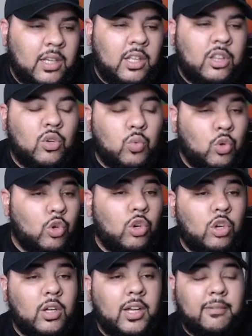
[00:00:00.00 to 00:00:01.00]
The
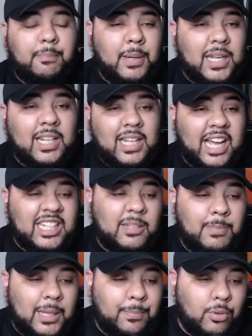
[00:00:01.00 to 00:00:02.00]
rule of penalizing
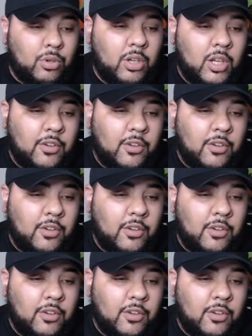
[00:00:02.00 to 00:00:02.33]
people